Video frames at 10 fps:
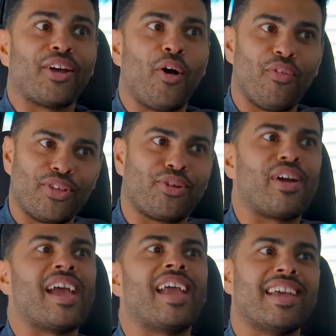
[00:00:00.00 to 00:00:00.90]
to go over the
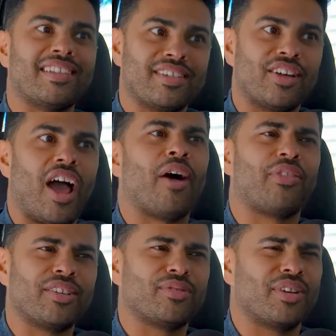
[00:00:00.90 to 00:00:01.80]
grades and how
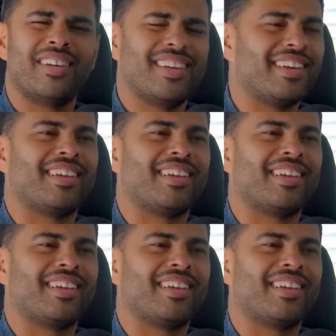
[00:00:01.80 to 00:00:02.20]
things were. He didn't